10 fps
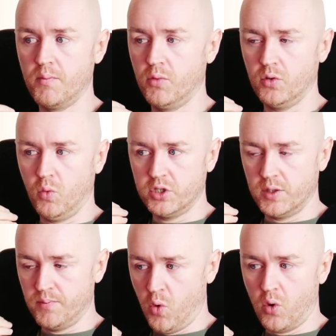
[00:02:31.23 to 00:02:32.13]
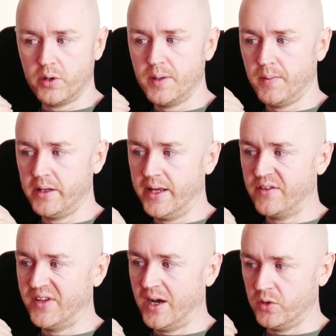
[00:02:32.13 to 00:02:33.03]
But what's important in my
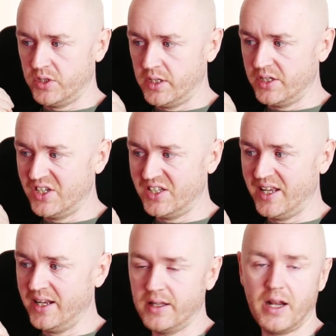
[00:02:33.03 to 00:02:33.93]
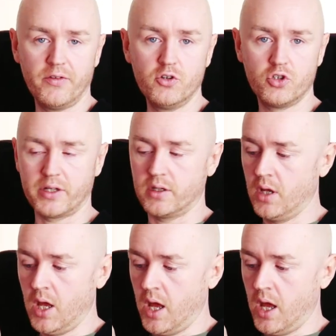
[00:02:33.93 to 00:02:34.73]
life now is, this thing that I've interjected.